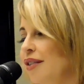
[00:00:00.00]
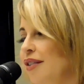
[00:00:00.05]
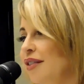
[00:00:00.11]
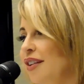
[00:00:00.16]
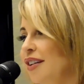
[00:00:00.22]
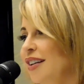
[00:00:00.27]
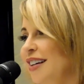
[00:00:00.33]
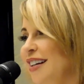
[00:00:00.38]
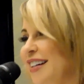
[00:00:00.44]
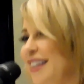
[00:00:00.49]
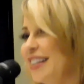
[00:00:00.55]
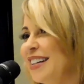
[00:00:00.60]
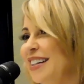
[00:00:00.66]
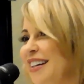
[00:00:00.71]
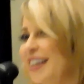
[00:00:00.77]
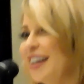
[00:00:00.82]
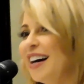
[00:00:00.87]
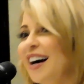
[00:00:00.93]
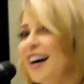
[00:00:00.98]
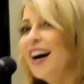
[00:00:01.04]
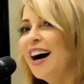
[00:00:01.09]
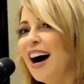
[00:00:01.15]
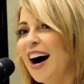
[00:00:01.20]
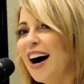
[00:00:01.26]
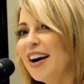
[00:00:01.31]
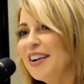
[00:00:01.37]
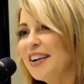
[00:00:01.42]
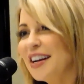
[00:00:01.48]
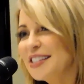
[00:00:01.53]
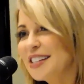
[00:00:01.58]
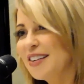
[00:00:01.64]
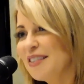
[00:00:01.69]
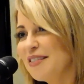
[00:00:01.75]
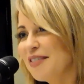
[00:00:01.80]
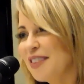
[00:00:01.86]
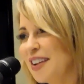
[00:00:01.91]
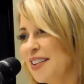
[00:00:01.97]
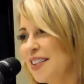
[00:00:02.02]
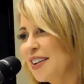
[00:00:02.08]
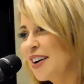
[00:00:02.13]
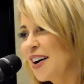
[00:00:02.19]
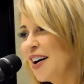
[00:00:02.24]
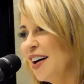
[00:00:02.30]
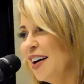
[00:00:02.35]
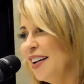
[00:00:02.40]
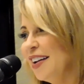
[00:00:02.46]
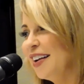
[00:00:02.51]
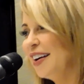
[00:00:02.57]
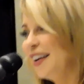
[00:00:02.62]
Are you guys having fun at the con?